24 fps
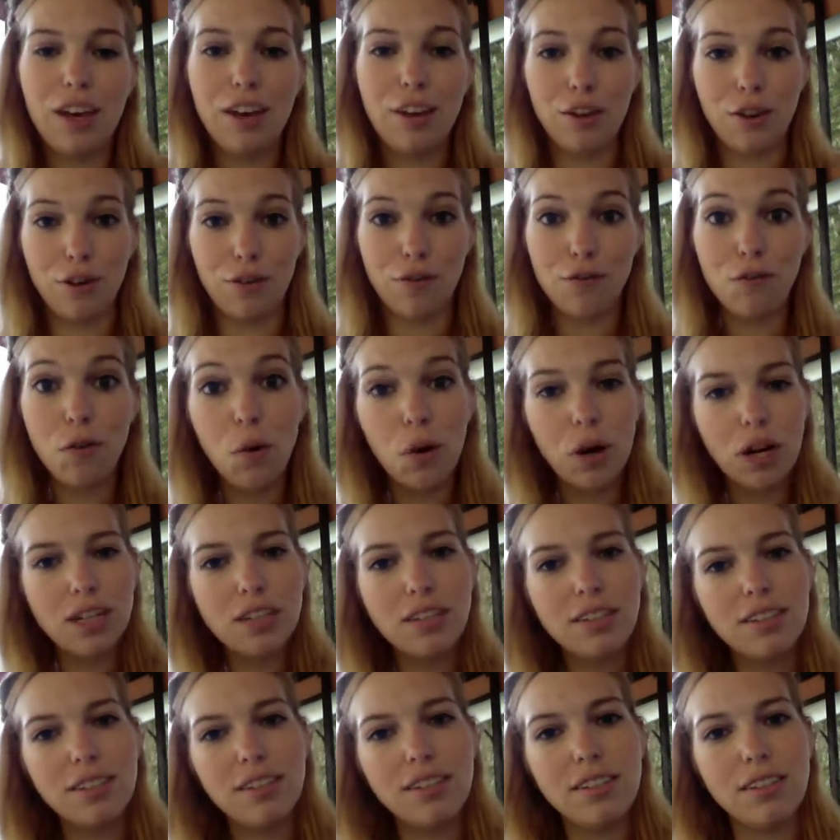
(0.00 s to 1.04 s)
You're
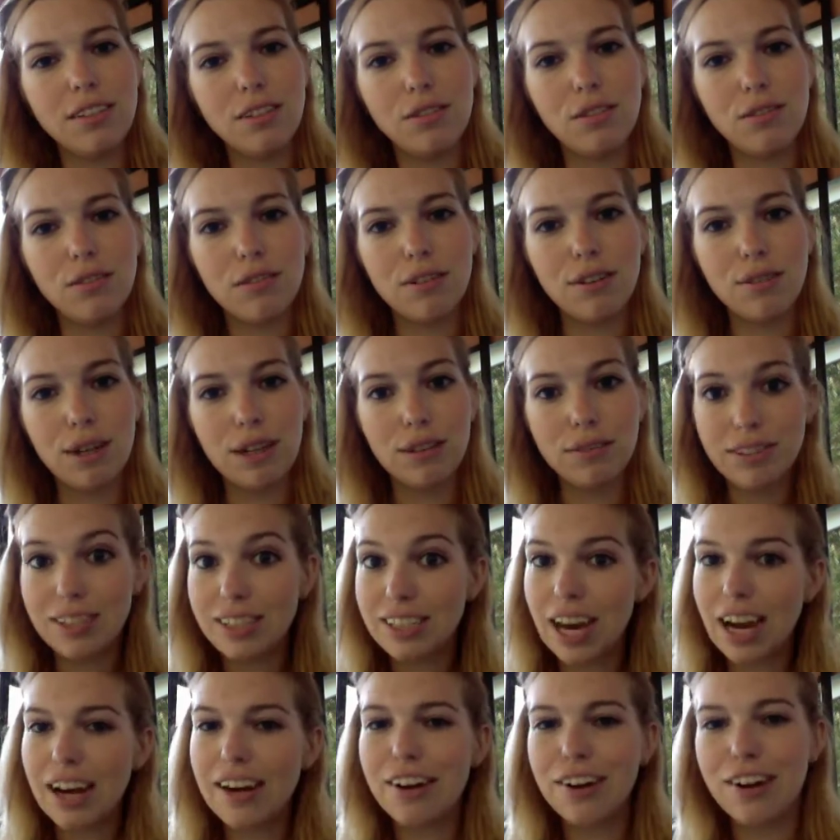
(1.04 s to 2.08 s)
forced to go
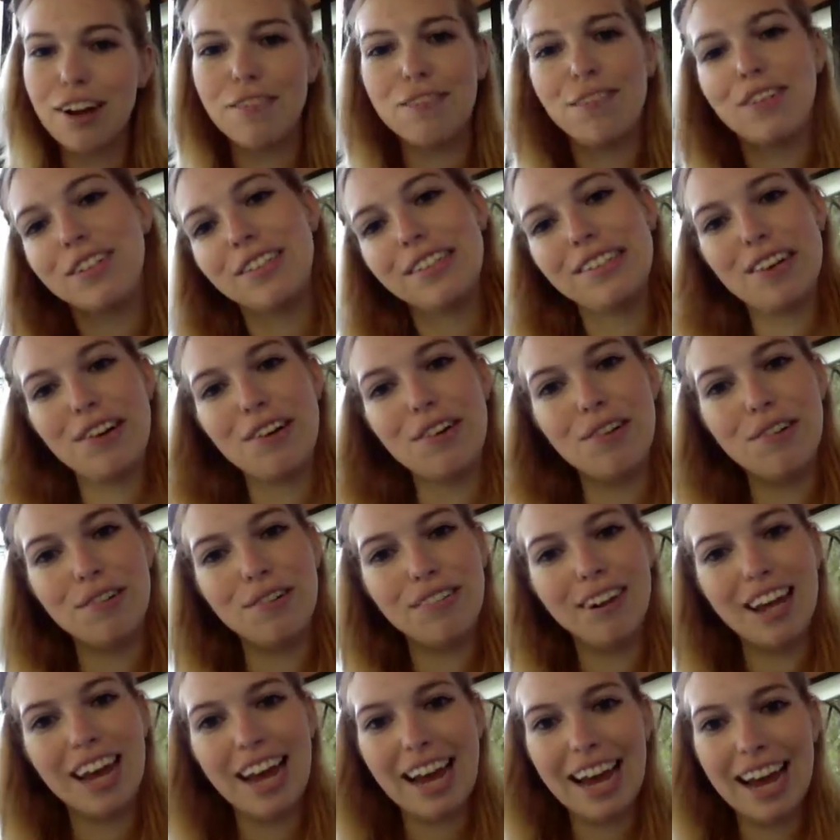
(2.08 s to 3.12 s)
outside your comfort
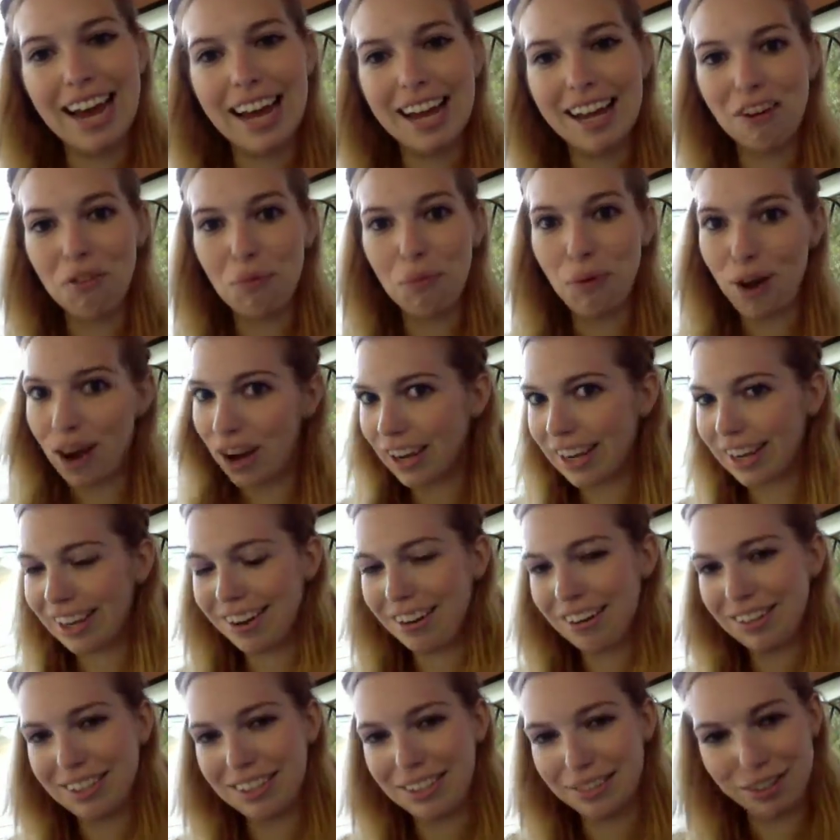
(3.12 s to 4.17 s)
zone and walk in
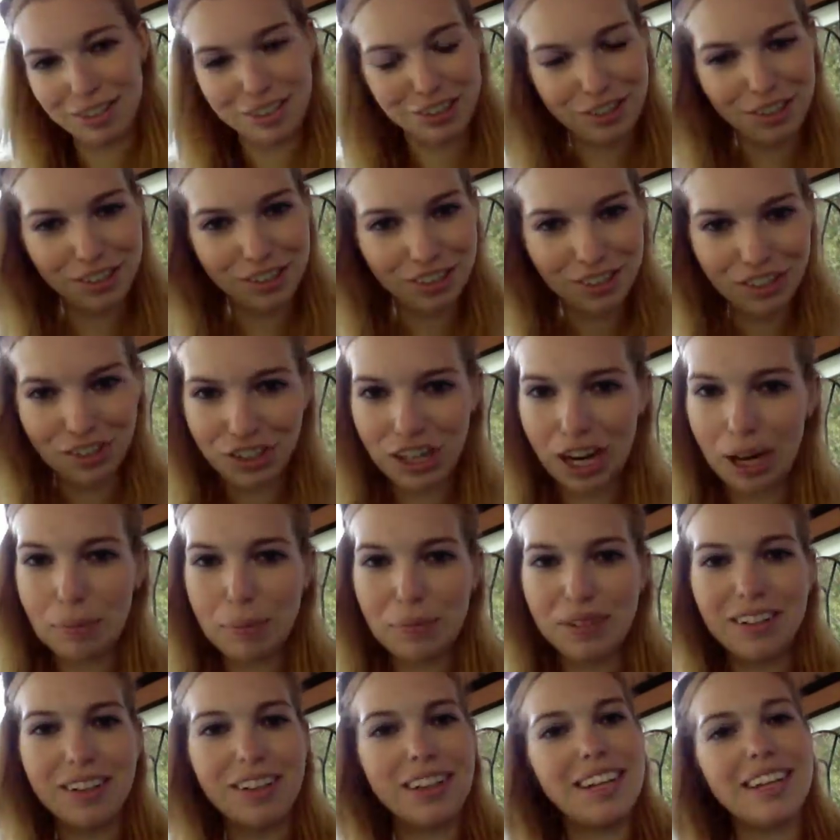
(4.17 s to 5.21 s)
all these restaurants and
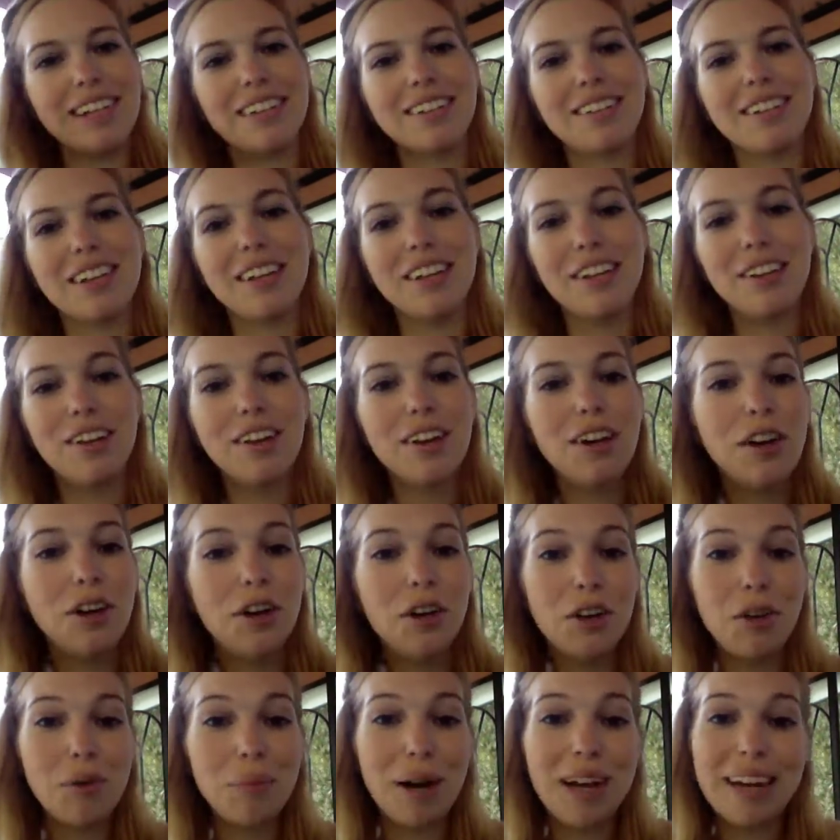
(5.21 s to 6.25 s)
shops and things that
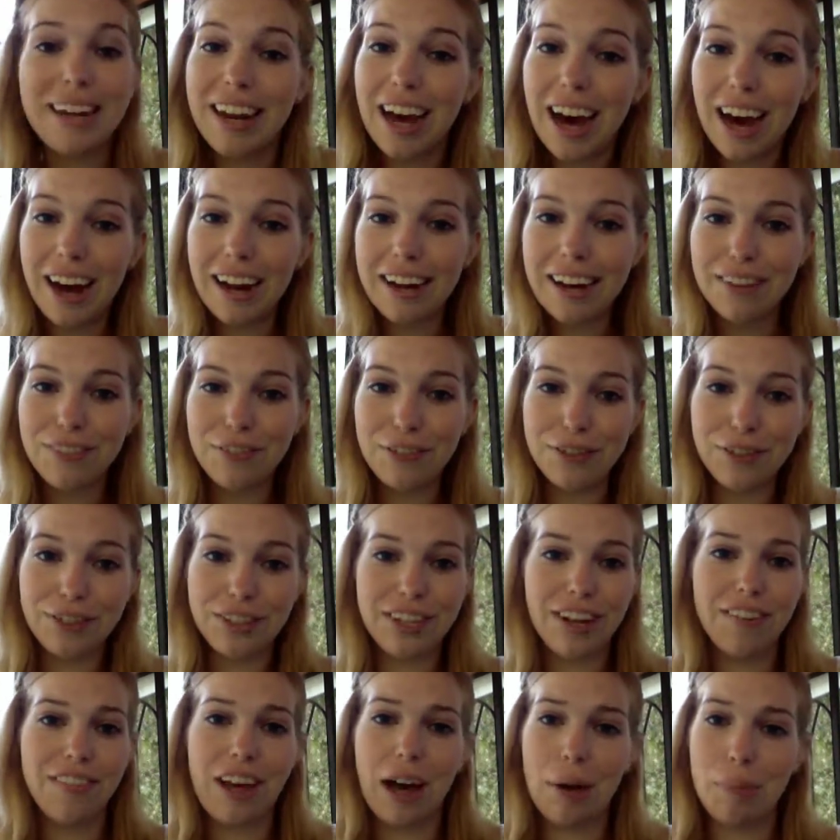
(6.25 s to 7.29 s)
you might not if you just
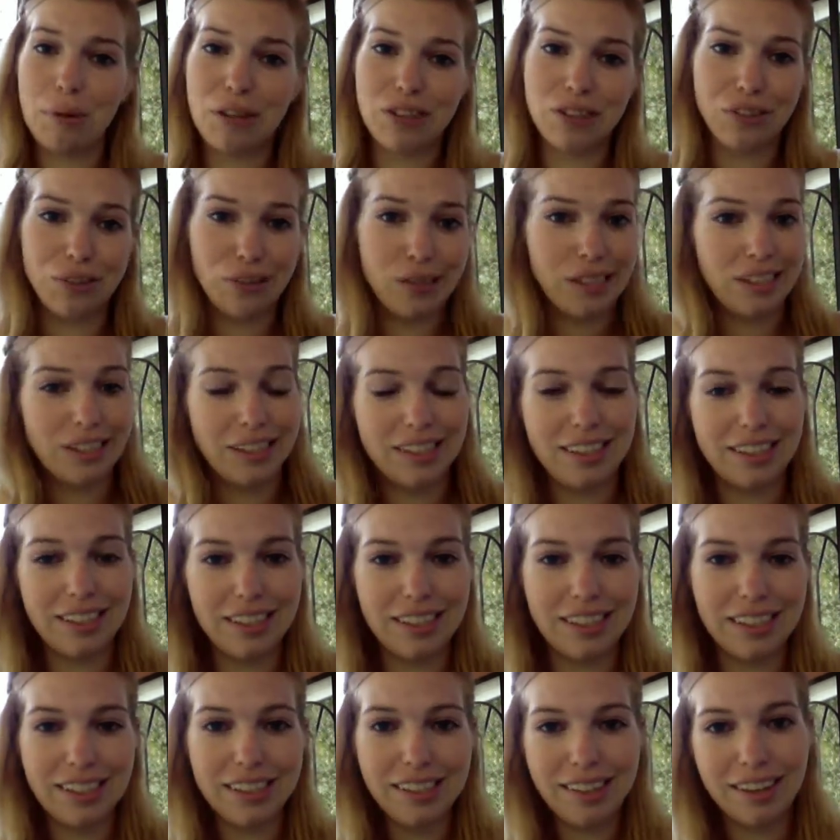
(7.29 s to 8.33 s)
have the opportunity
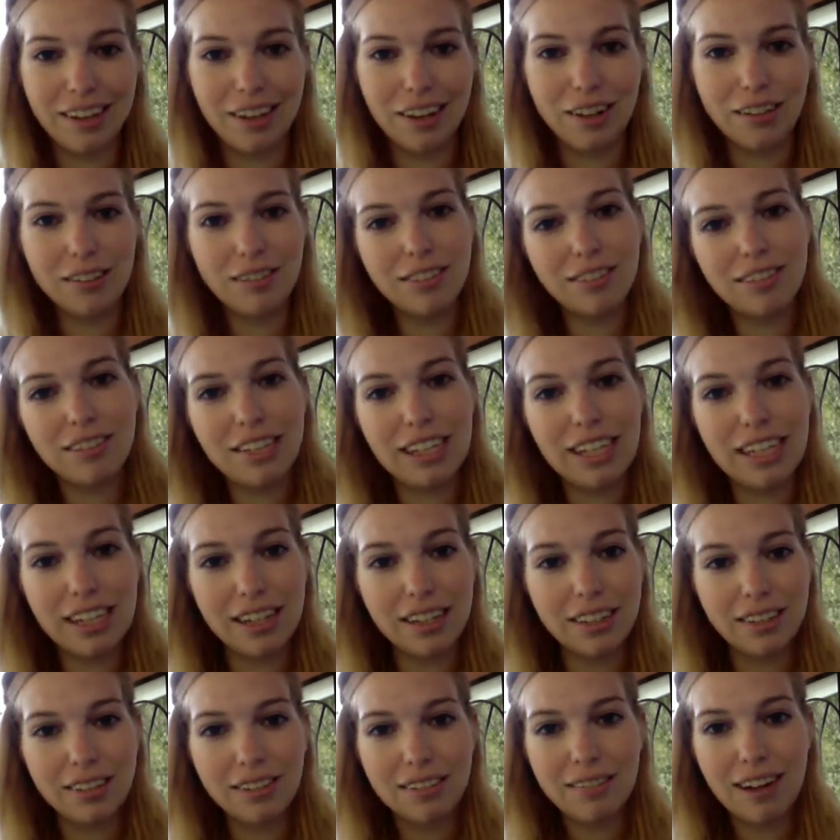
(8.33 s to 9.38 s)
to, eat
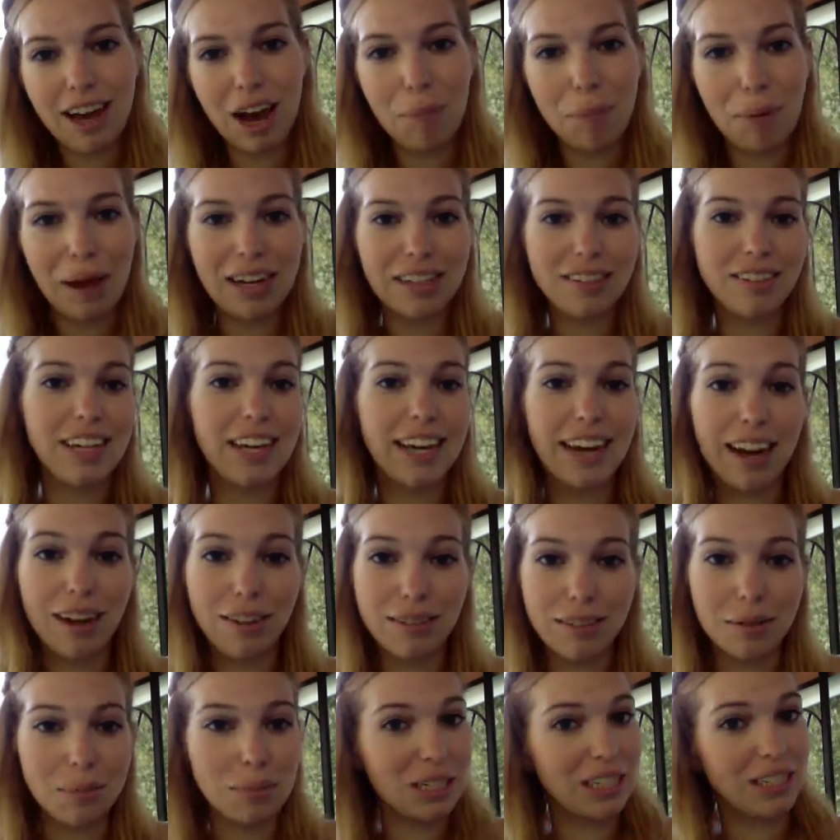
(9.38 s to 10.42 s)
at Outback
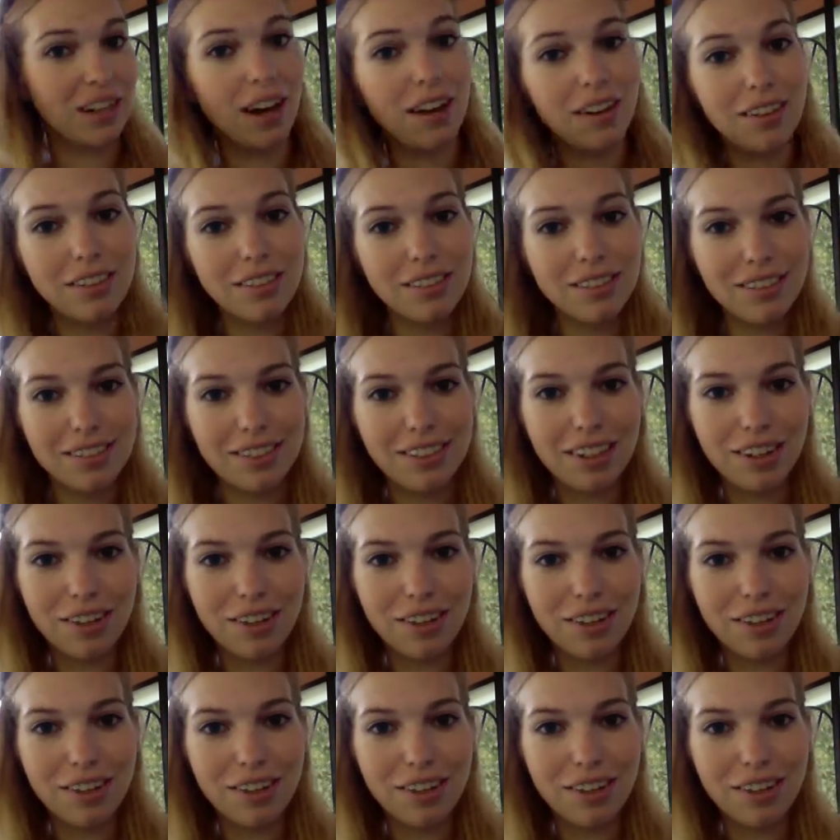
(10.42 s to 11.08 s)
Steakhouse and McDonald's,